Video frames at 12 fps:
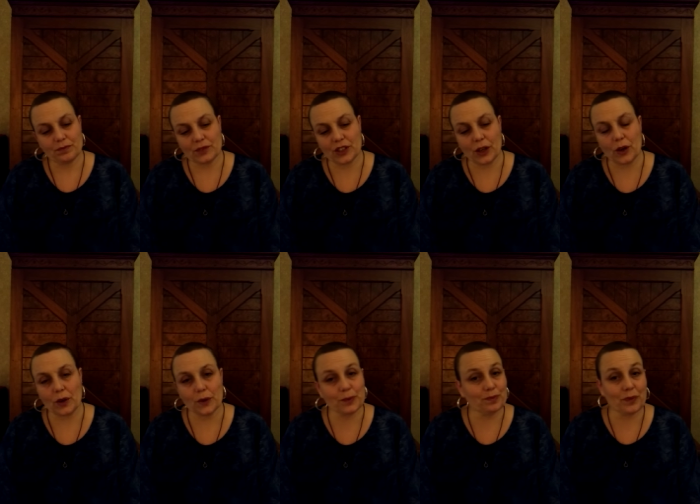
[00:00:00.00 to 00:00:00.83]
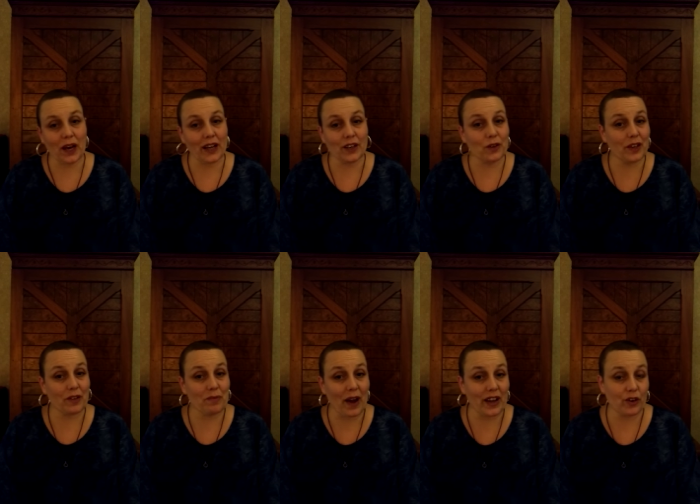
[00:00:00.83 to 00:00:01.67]
so I don't
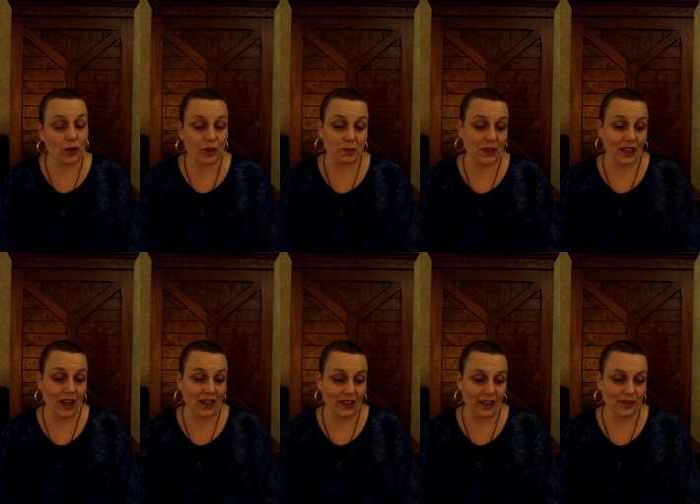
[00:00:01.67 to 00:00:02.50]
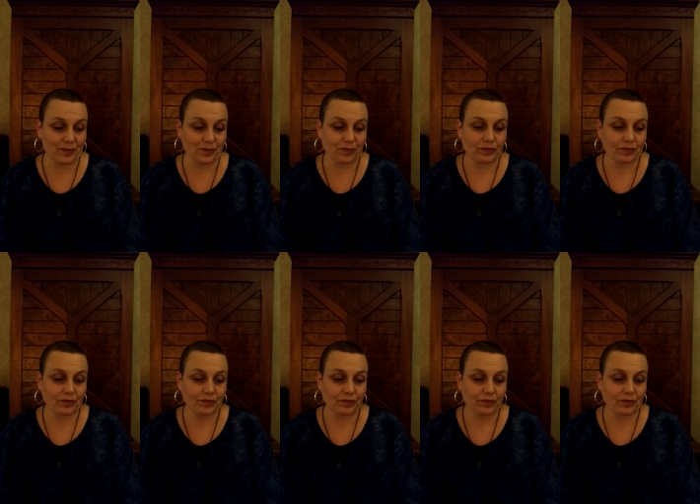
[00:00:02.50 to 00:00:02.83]
give my endorsement lightly.